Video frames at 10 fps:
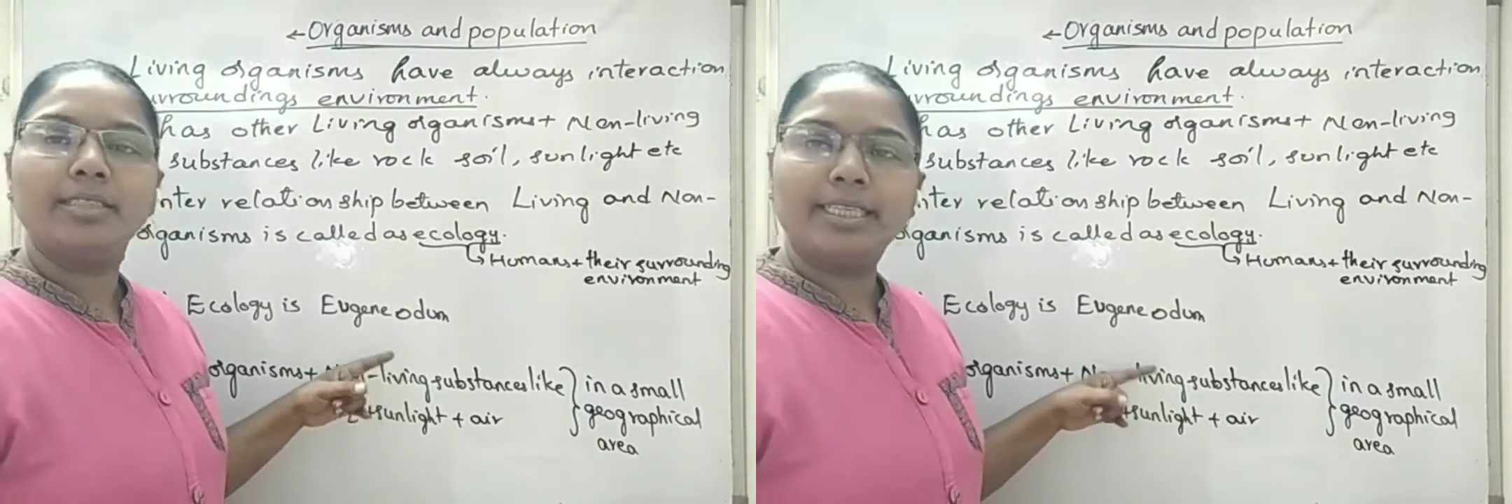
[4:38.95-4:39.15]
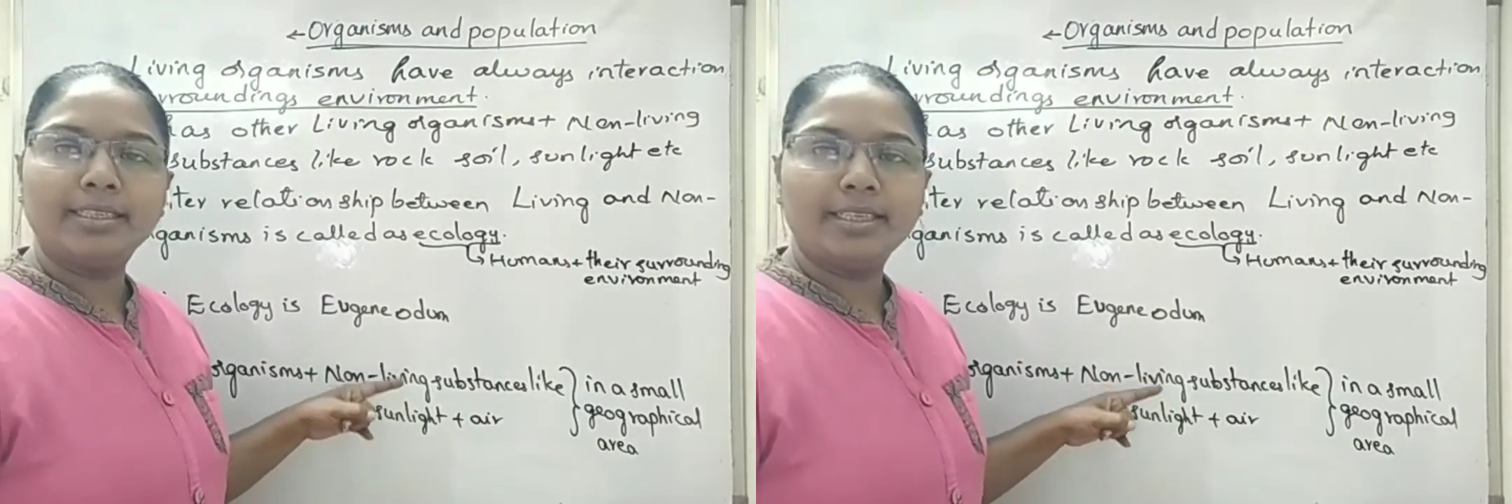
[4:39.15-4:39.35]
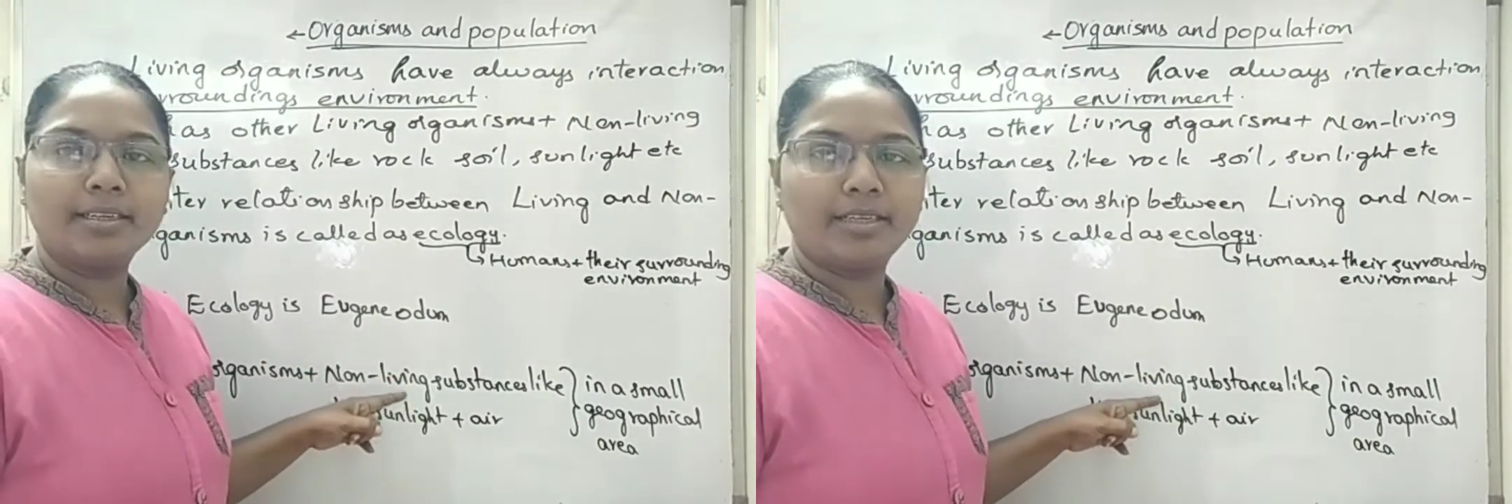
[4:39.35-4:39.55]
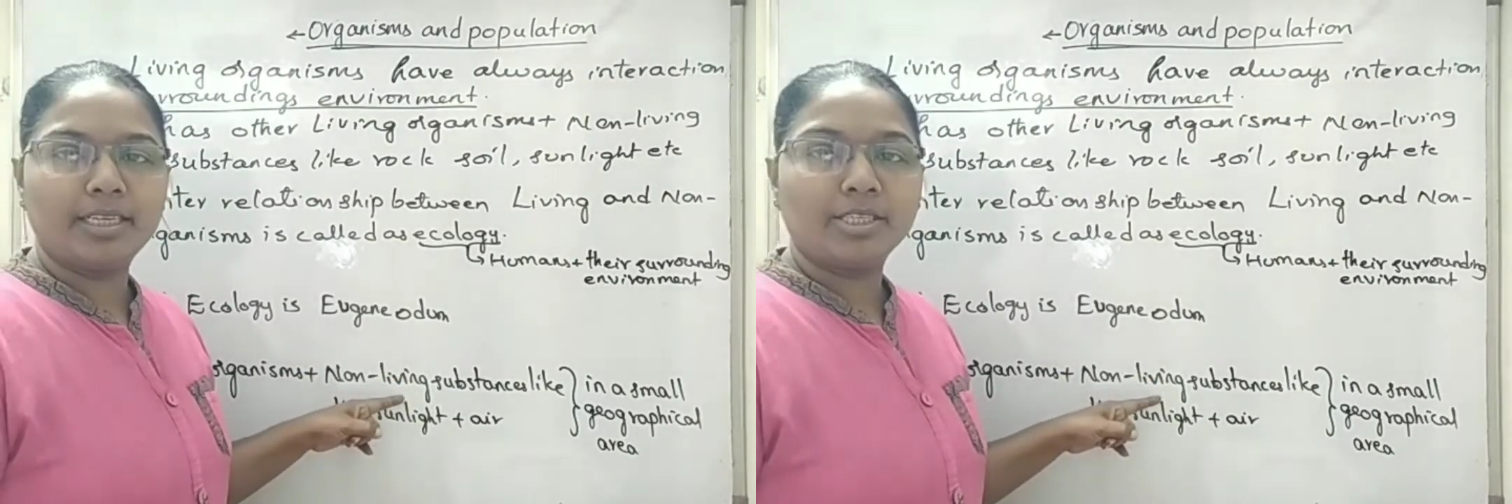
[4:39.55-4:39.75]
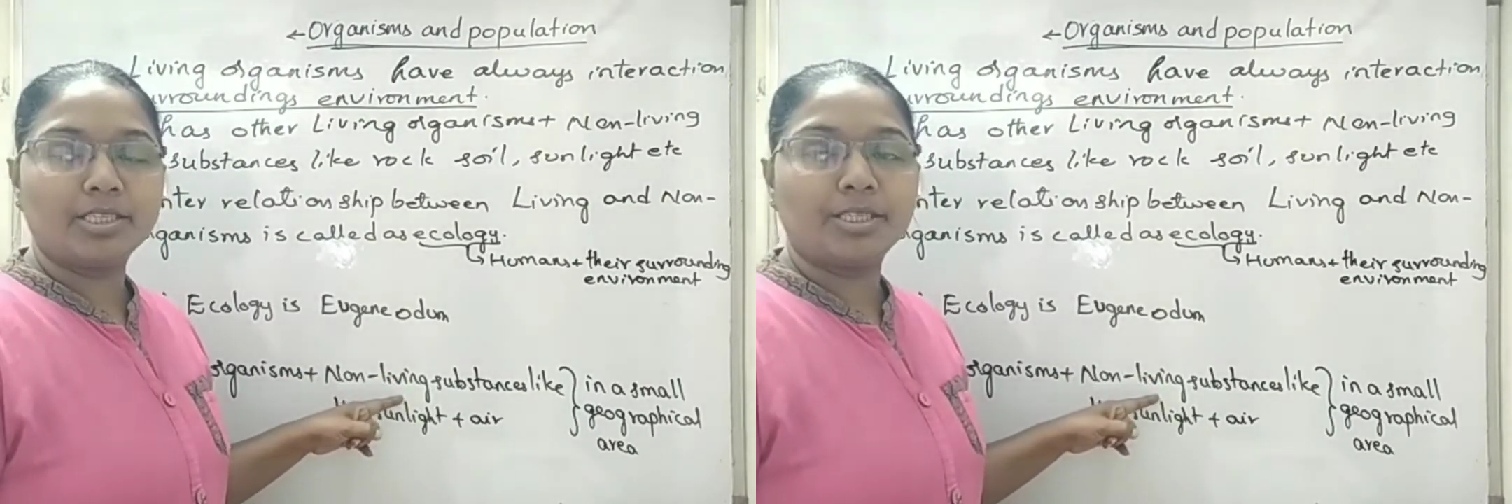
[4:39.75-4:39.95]

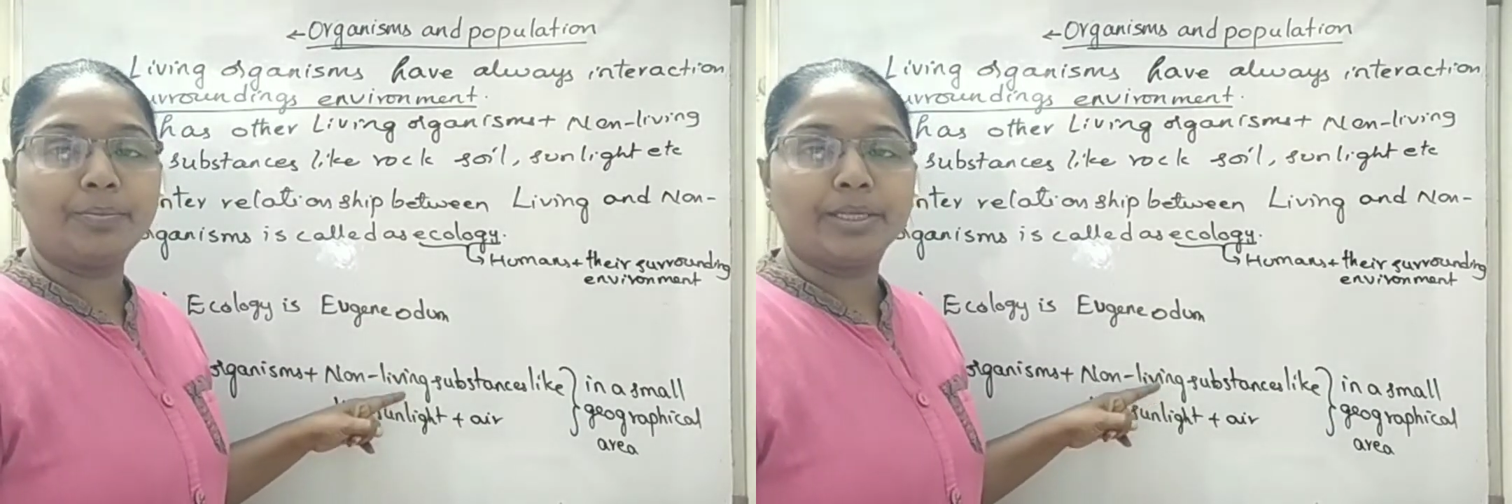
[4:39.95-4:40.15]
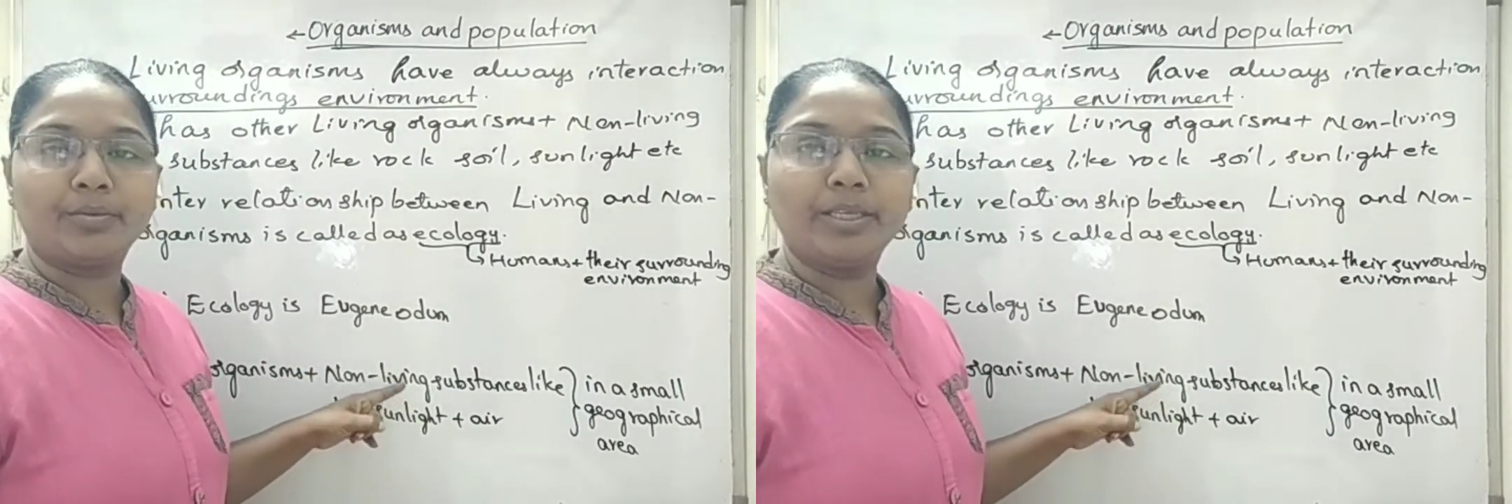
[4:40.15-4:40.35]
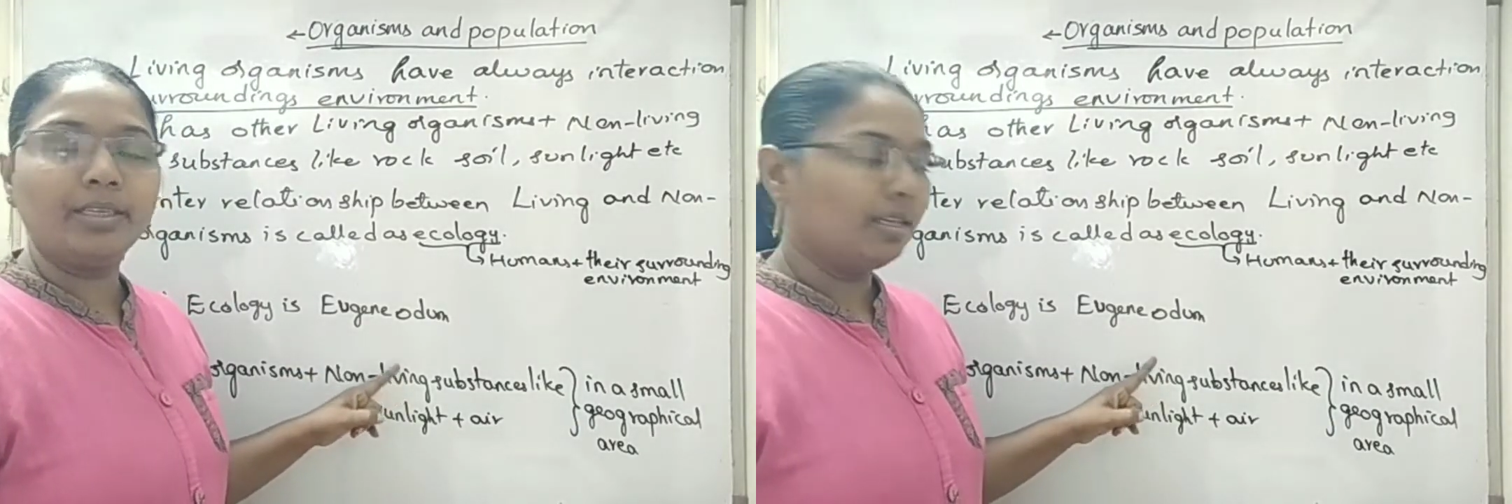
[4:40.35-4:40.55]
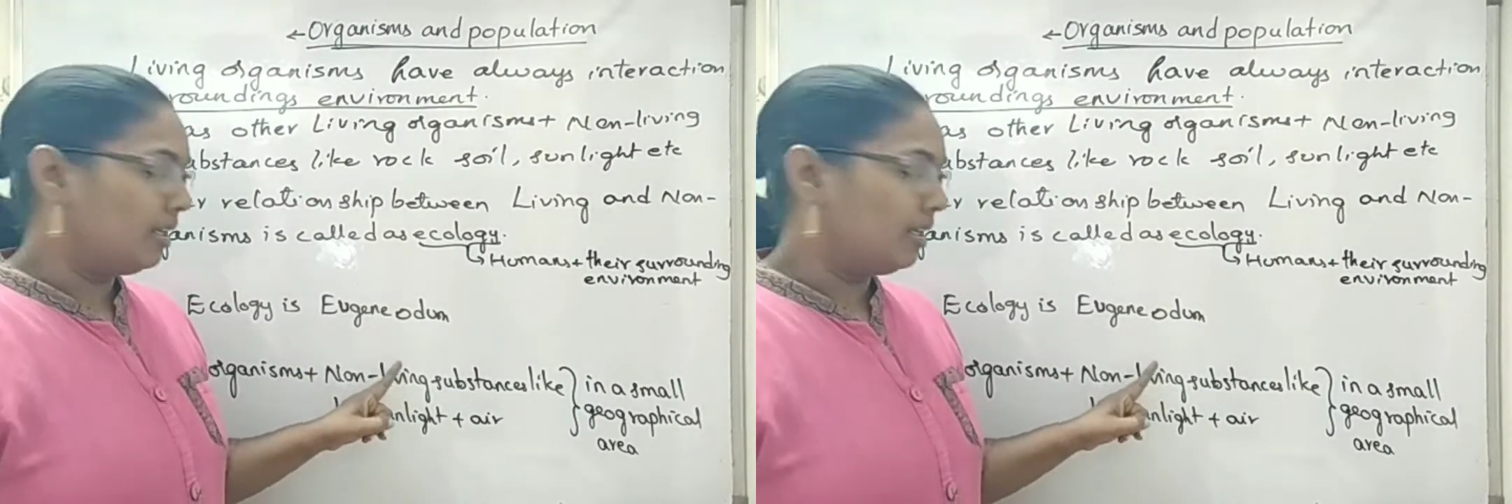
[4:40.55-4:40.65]
interrelationship between